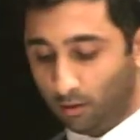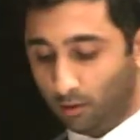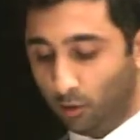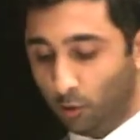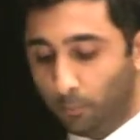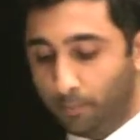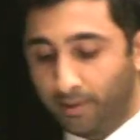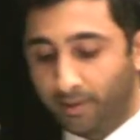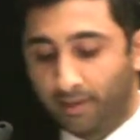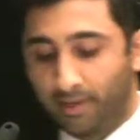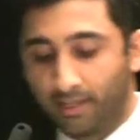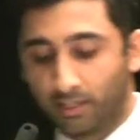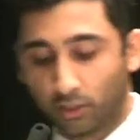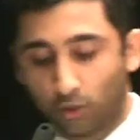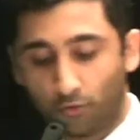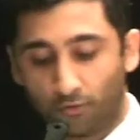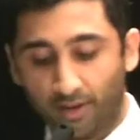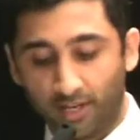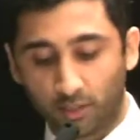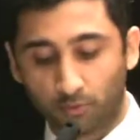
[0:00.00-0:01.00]
Little Big
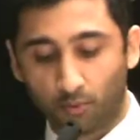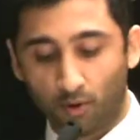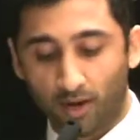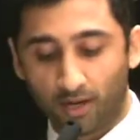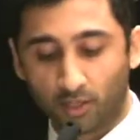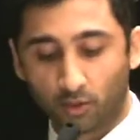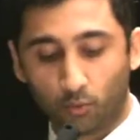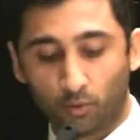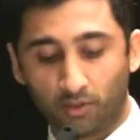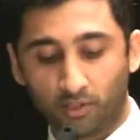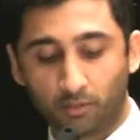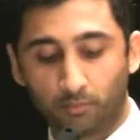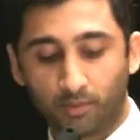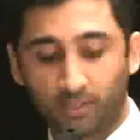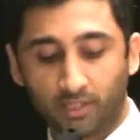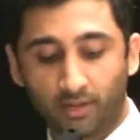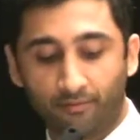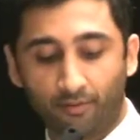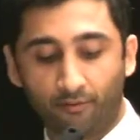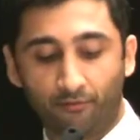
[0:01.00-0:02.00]
Kids creates products with a
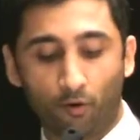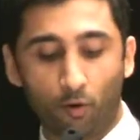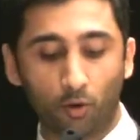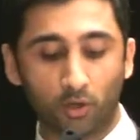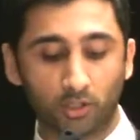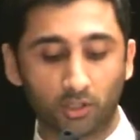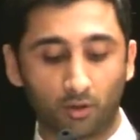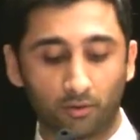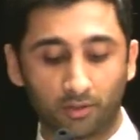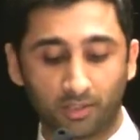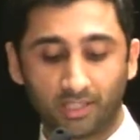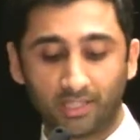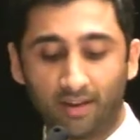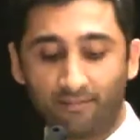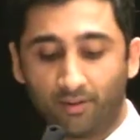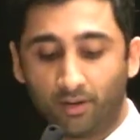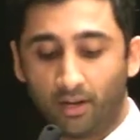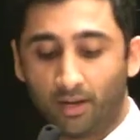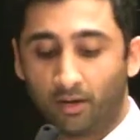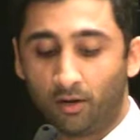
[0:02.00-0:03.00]
specific focus on the
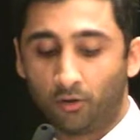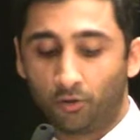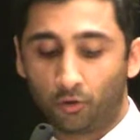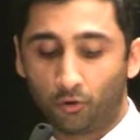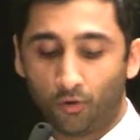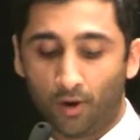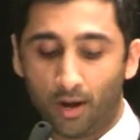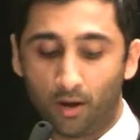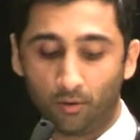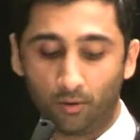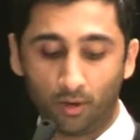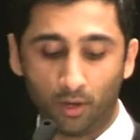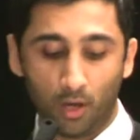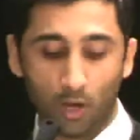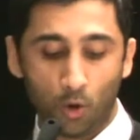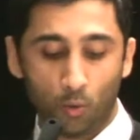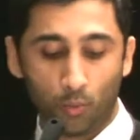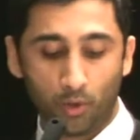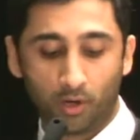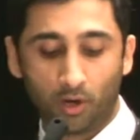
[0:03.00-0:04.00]
7 and under
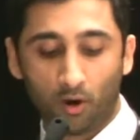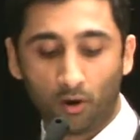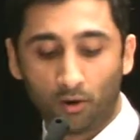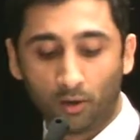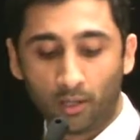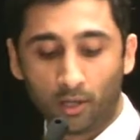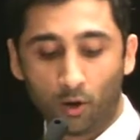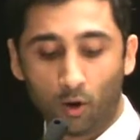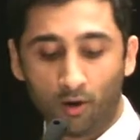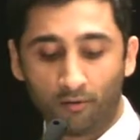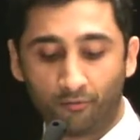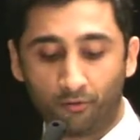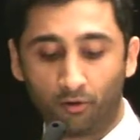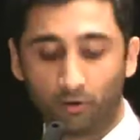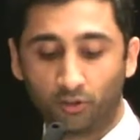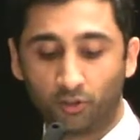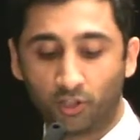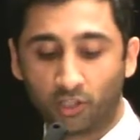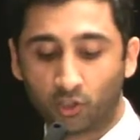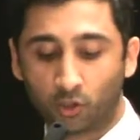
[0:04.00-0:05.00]
crowd. We currently
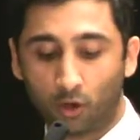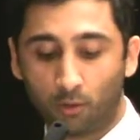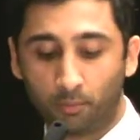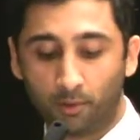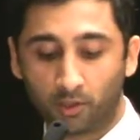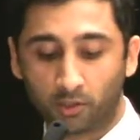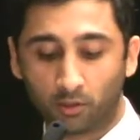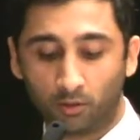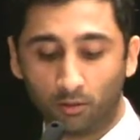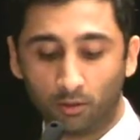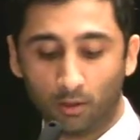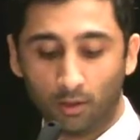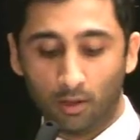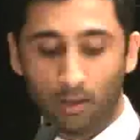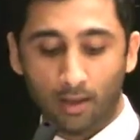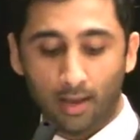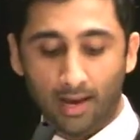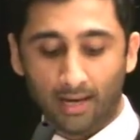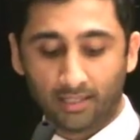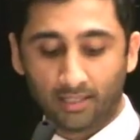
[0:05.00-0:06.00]
offer a jigsaw
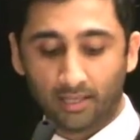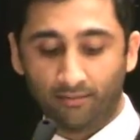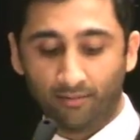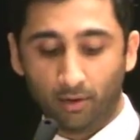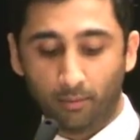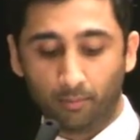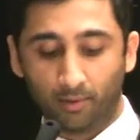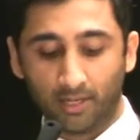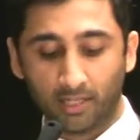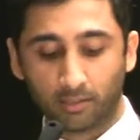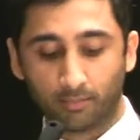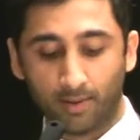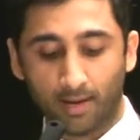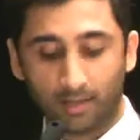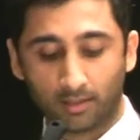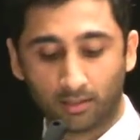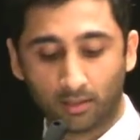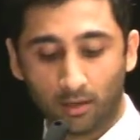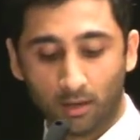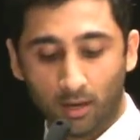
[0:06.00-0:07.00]
puzzle, activity
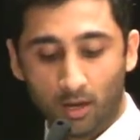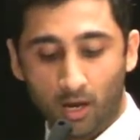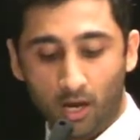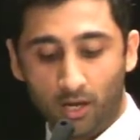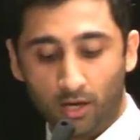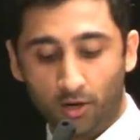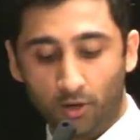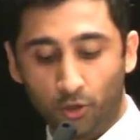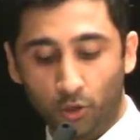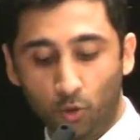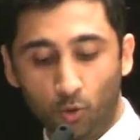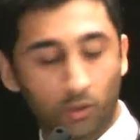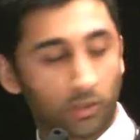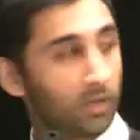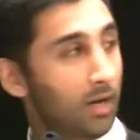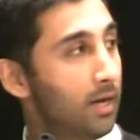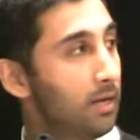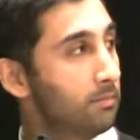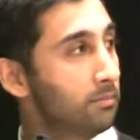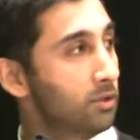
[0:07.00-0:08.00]
placemats, and our newest
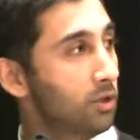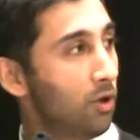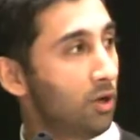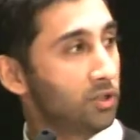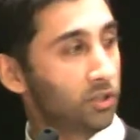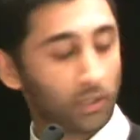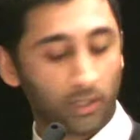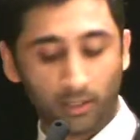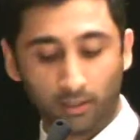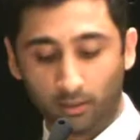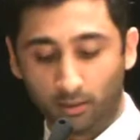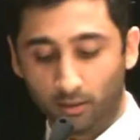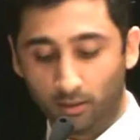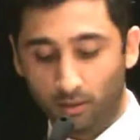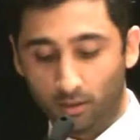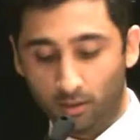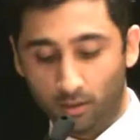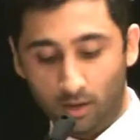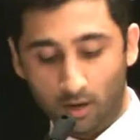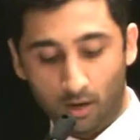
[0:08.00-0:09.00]
items launching
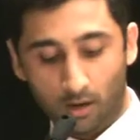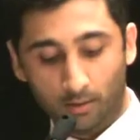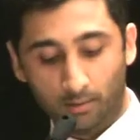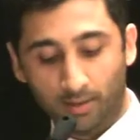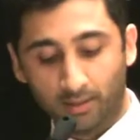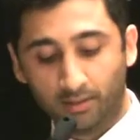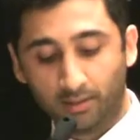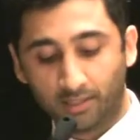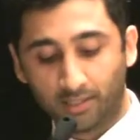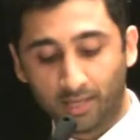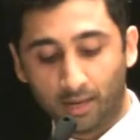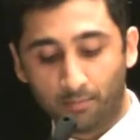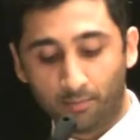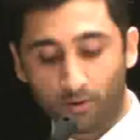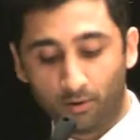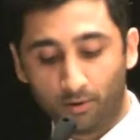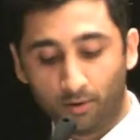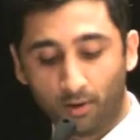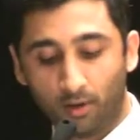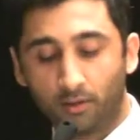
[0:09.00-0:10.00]
in
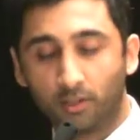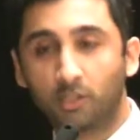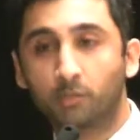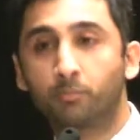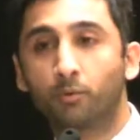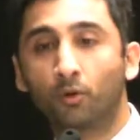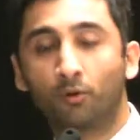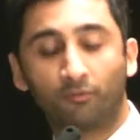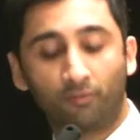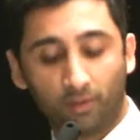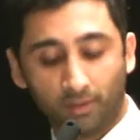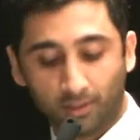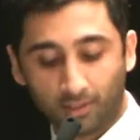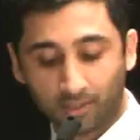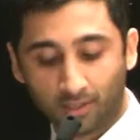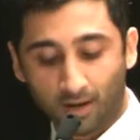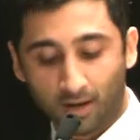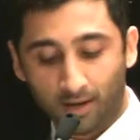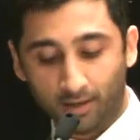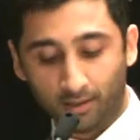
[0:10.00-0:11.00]
December, these beautifully
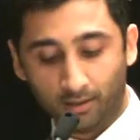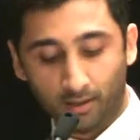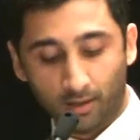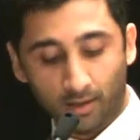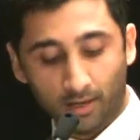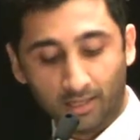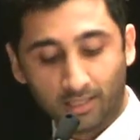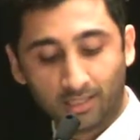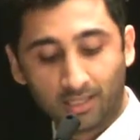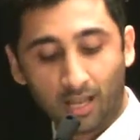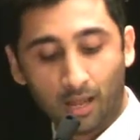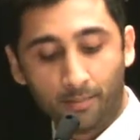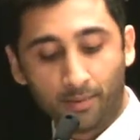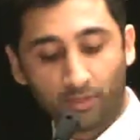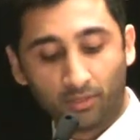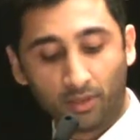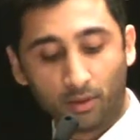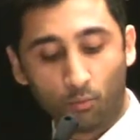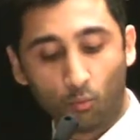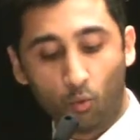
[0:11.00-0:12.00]
designed
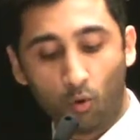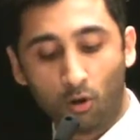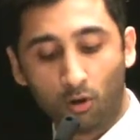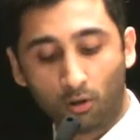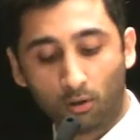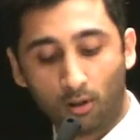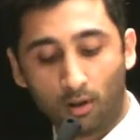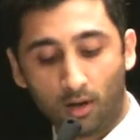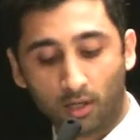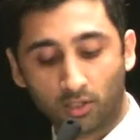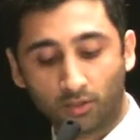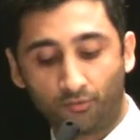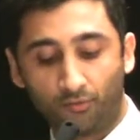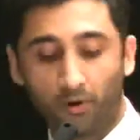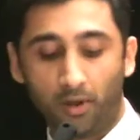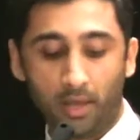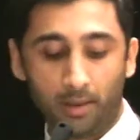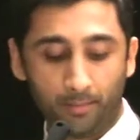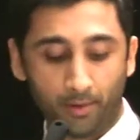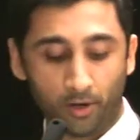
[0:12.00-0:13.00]
Islamic-themed wall clocks
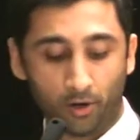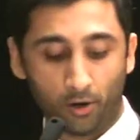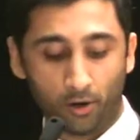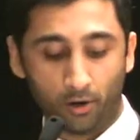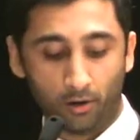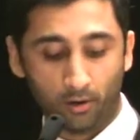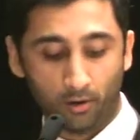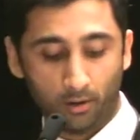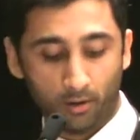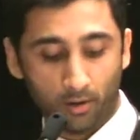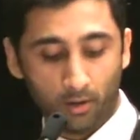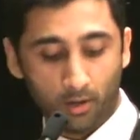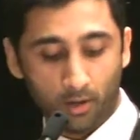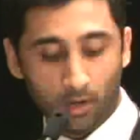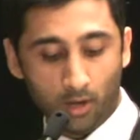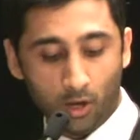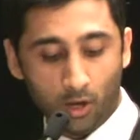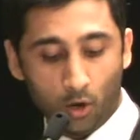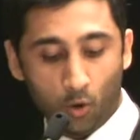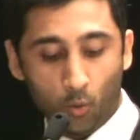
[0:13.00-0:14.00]
for him and her.
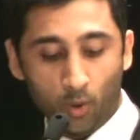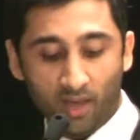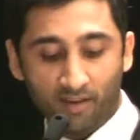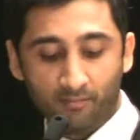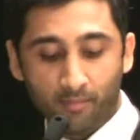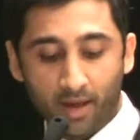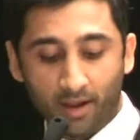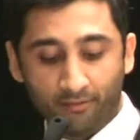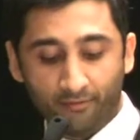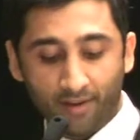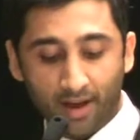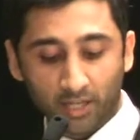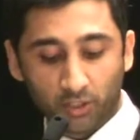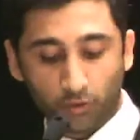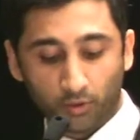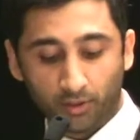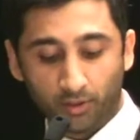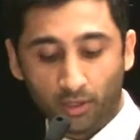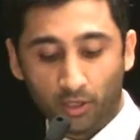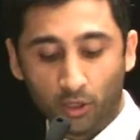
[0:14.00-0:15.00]
We have
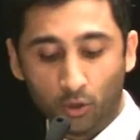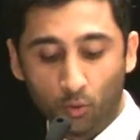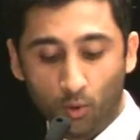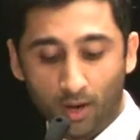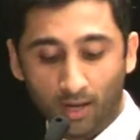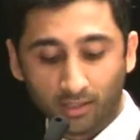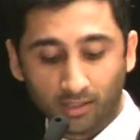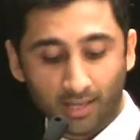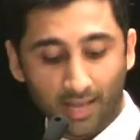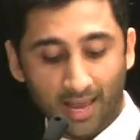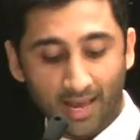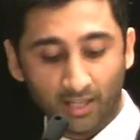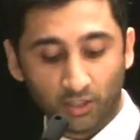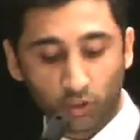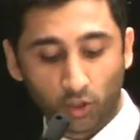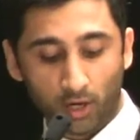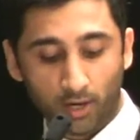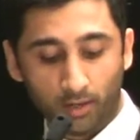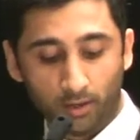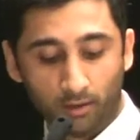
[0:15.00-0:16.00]
manufacturing in the US and
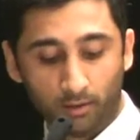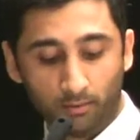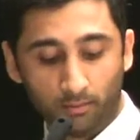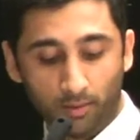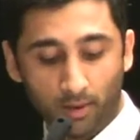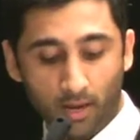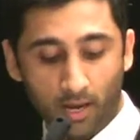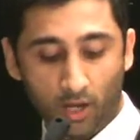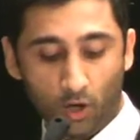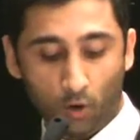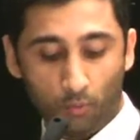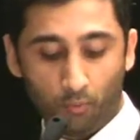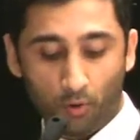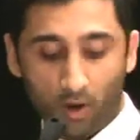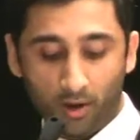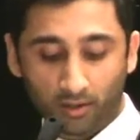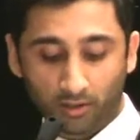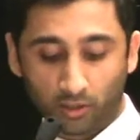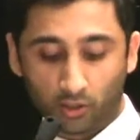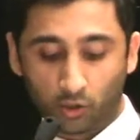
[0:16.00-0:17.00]
China, and our
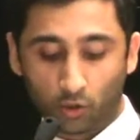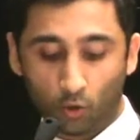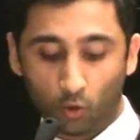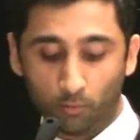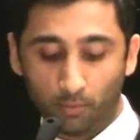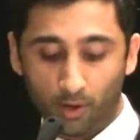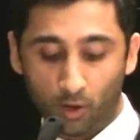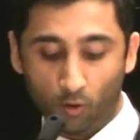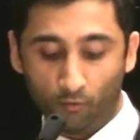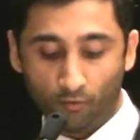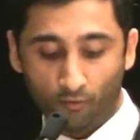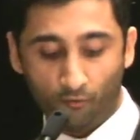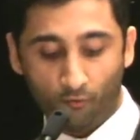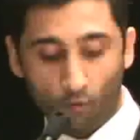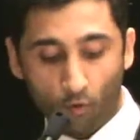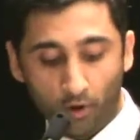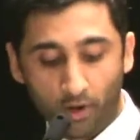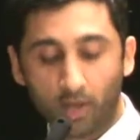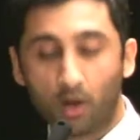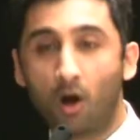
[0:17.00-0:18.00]
products are sold by over
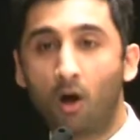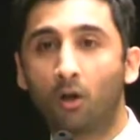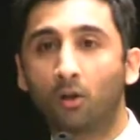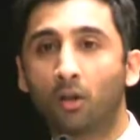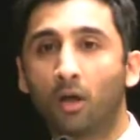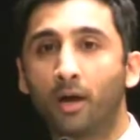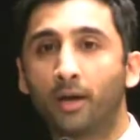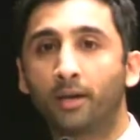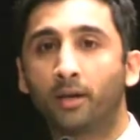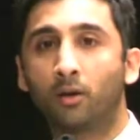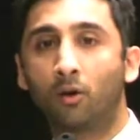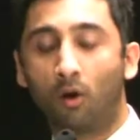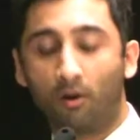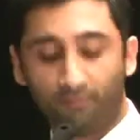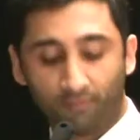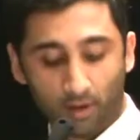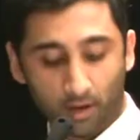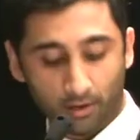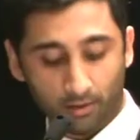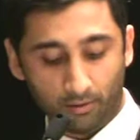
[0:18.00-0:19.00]
40 online and
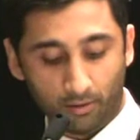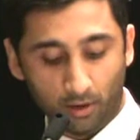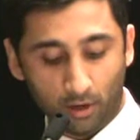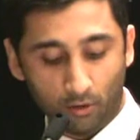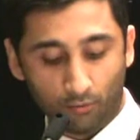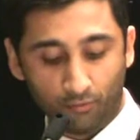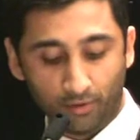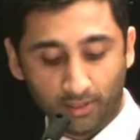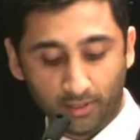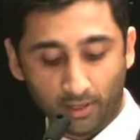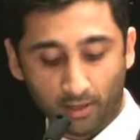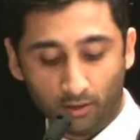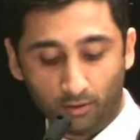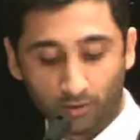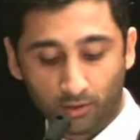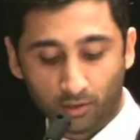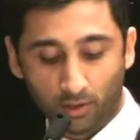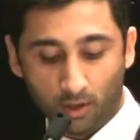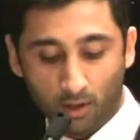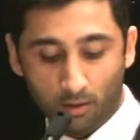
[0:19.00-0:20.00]
offline
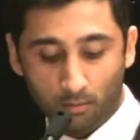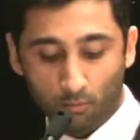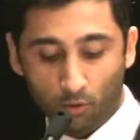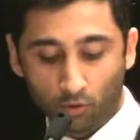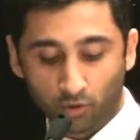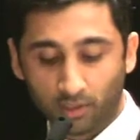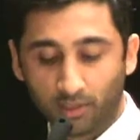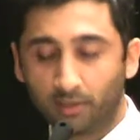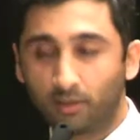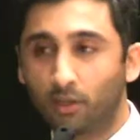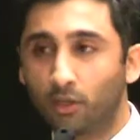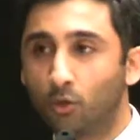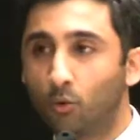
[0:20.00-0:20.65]
retailers, mostly in